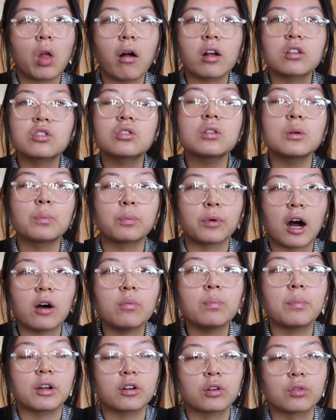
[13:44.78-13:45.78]
Also the
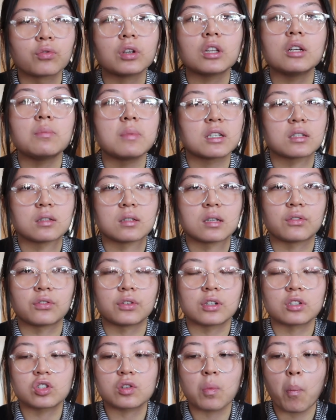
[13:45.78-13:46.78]
brown butter really makes a
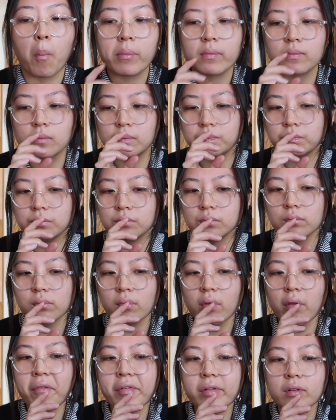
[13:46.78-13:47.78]
difference.
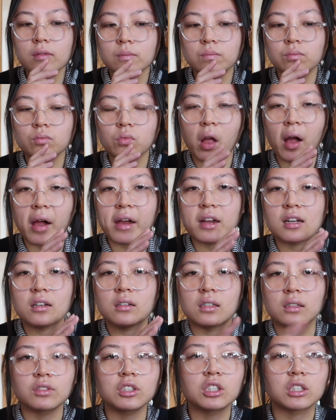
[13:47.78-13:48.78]
I had
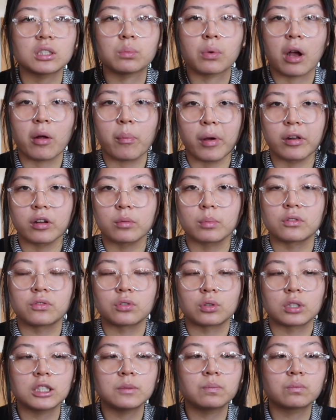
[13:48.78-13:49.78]
never done brown butter
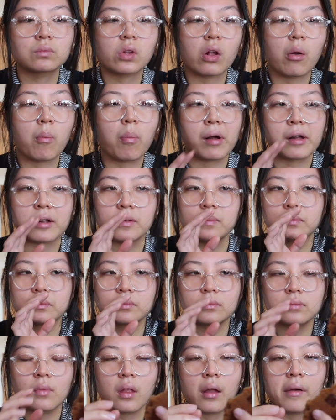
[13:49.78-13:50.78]
before,
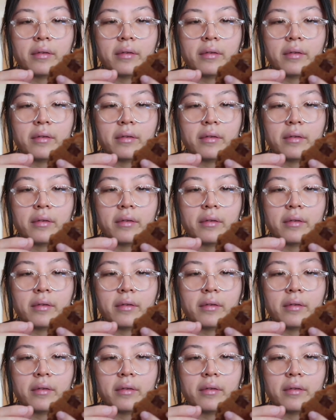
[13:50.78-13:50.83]
but